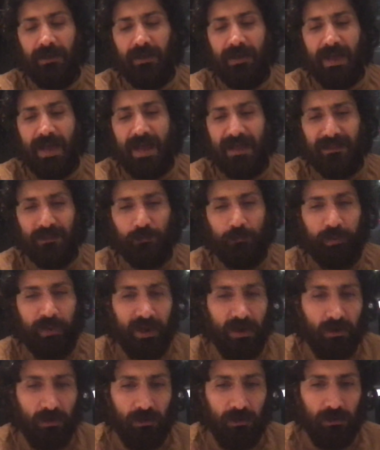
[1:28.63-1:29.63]
At the
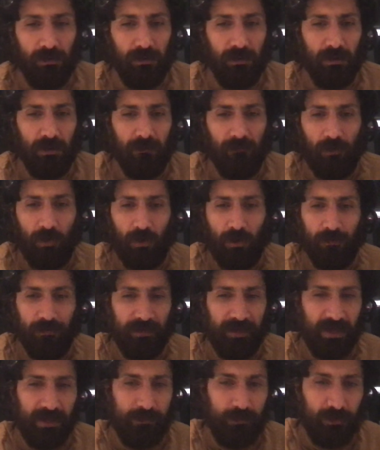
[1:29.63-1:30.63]
peril of all
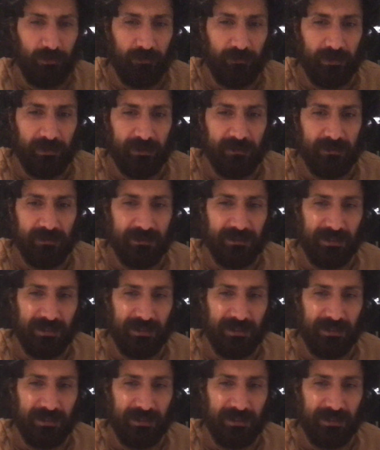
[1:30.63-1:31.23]
the immigrants,